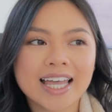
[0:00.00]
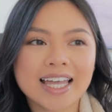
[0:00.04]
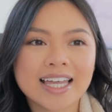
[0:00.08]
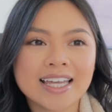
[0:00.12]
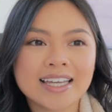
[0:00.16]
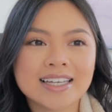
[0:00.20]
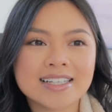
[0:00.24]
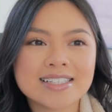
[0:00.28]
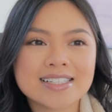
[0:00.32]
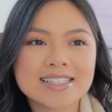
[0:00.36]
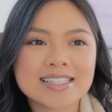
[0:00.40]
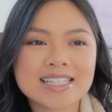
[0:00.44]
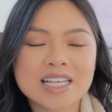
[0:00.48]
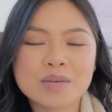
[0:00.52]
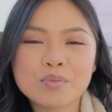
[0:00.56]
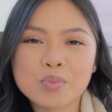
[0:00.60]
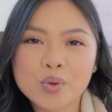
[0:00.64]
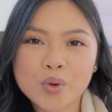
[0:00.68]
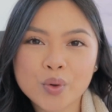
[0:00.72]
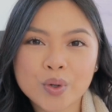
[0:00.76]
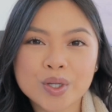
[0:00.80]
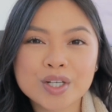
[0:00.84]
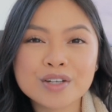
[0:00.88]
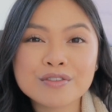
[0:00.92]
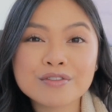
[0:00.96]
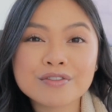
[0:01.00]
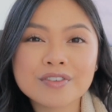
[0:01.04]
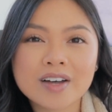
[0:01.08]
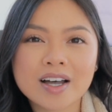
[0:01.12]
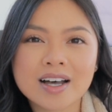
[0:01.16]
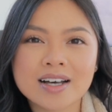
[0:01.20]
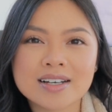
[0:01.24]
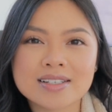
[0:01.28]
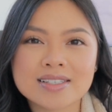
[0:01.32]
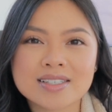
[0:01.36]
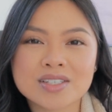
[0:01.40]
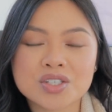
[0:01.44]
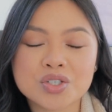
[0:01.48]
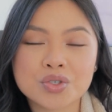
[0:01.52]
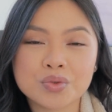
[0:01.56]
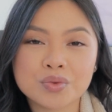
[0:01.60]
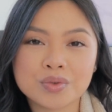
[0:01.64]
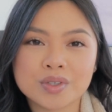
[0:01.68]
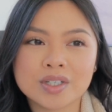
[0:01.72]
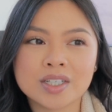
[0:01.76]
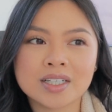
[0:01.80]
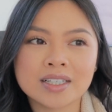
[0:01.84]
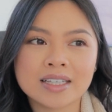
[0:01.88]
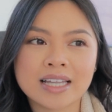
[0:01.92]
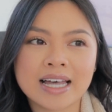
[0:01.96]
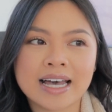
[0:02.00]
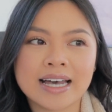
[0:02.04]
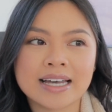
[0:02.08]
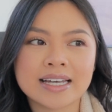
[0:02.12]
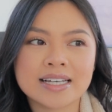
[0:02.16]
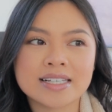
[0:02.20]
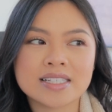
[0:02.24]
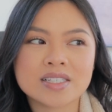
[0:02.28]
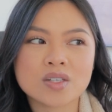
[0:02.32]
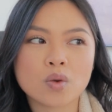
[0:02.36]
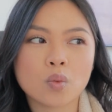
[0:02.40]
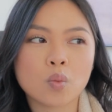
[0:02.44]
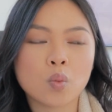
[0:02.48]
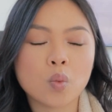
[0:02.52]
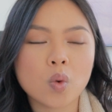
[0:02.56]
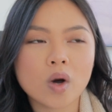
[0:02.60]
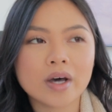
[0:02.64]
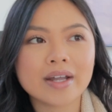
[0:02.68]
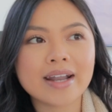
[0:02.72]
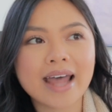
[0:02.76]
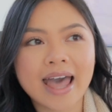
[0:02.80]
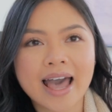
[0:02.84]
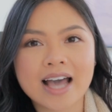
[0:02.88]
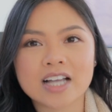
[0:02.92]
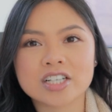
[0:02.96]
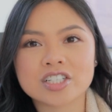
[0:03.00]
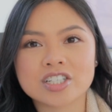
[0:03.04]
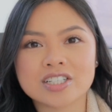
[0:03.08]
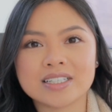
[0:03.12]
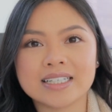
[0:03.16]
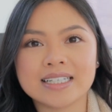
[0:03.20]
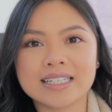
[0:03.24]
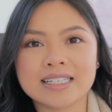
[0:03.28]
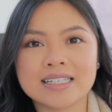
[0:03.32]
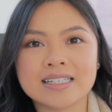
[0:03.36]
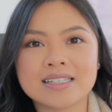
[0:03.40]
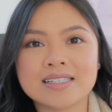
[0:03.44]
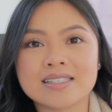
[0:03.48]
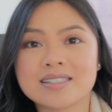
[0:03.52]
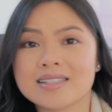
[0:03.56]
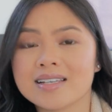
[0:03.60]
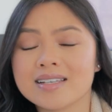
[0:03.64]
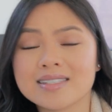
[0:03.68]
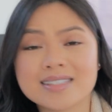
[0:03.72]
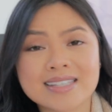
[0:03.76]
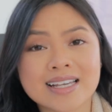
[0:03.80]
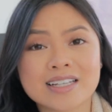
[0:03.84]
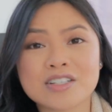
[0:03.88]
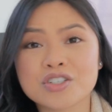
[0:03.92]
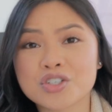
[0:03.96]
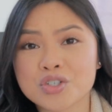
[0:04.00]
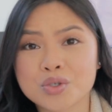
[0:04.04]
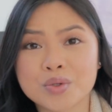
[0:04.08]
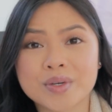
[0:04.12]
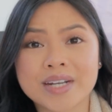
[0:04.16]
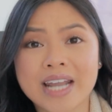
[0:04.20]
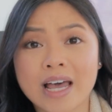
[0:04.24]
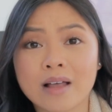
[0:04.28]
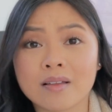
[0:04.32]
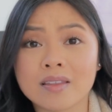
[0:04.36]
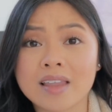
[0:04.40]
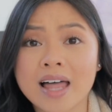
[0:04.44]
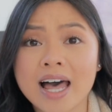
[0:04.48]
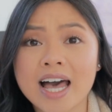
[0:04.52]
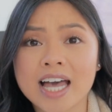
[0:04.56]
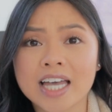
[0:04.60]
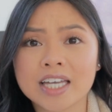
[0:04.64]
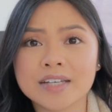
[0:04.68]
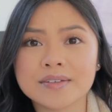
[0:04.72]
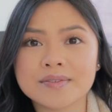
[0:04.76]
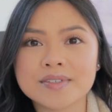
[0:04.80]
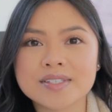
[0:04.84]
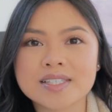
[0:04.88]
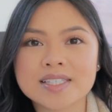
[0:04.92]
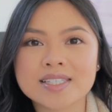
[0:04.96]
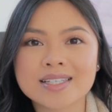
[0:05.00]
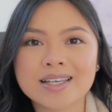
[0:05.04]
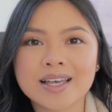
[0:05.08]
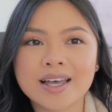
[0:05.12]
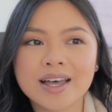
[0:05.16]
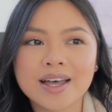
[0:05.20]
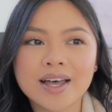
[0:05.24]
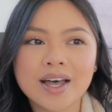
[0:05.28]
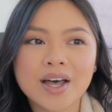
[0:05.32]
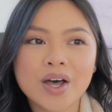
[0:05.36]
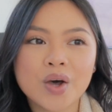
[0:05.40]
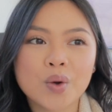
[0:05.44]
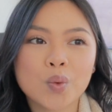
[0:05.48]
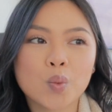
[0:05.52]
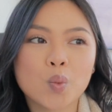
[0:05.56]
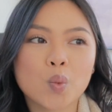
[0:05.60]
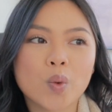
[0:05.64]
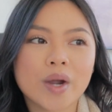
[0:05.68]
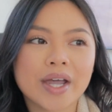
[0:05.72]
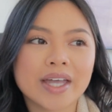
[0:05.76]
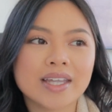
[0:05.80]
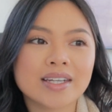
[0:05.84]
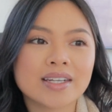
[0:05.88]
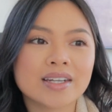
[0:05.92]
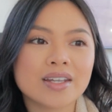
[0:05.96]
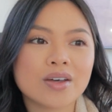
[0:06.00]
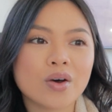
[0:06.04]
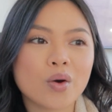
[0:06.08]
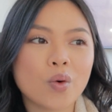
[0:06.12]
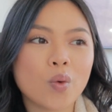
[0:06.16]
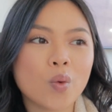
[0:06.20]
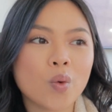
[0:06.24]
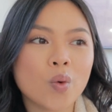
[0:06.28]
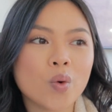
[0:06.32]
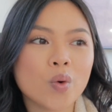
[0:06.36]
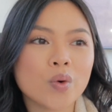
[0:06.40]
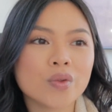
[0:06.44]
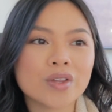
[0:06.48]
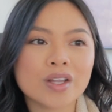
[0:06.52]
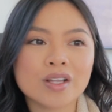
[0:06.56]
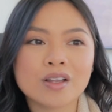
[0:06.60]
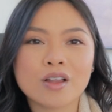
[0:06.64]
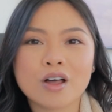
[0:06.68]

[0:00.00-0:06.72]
it's important for us to realize what actually is essential in our lives. When all the